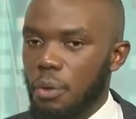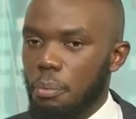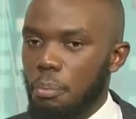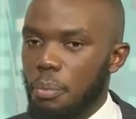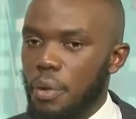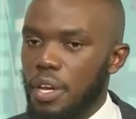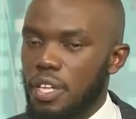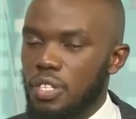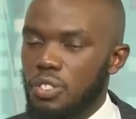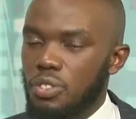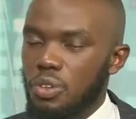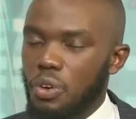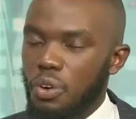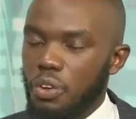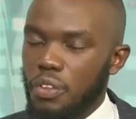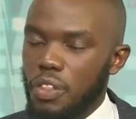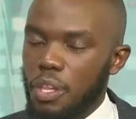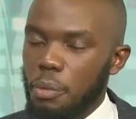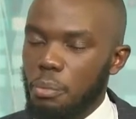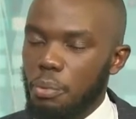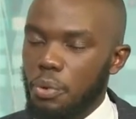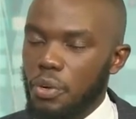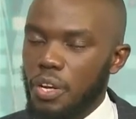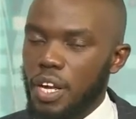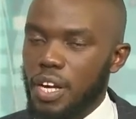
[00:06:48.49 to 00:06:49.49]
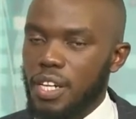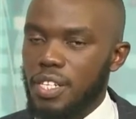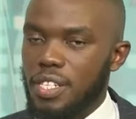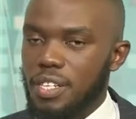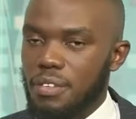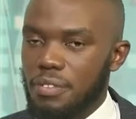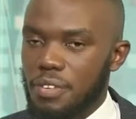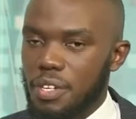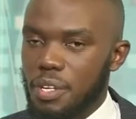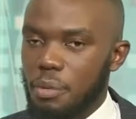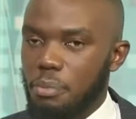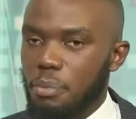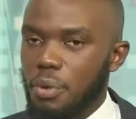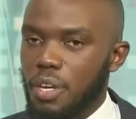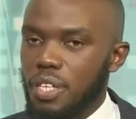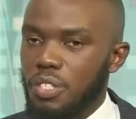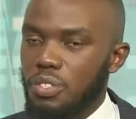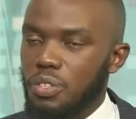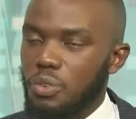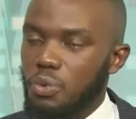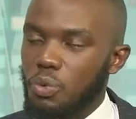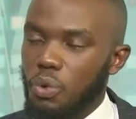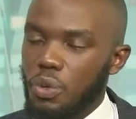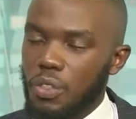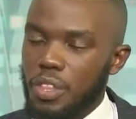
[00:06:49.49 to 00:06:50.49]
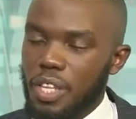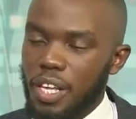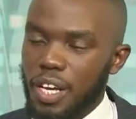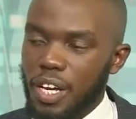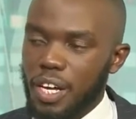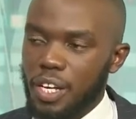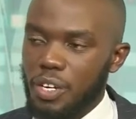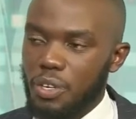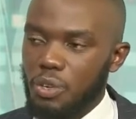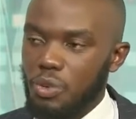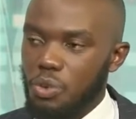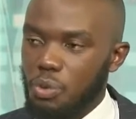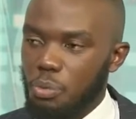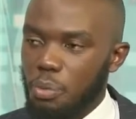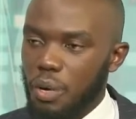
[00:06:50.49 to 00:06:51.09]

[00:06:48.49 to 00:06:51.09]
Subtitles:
based on the productivity, based on what they can do,